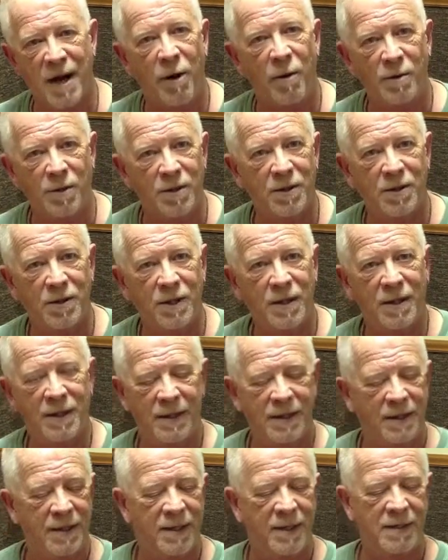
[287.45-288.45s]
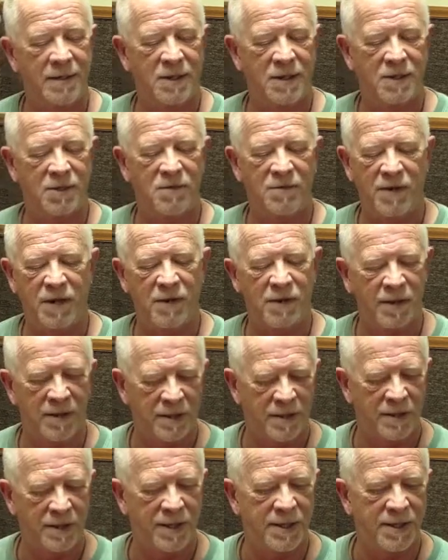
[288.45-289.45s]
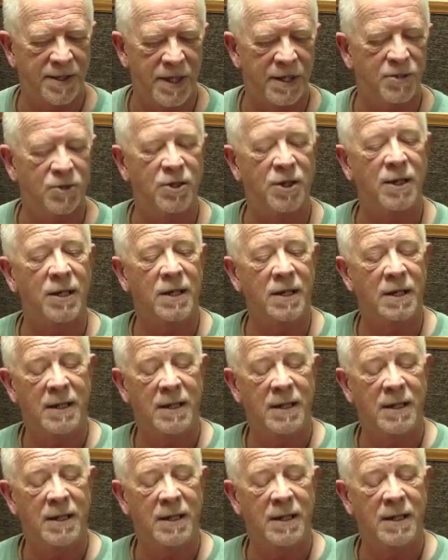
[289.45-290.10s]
out. It needs very little attention.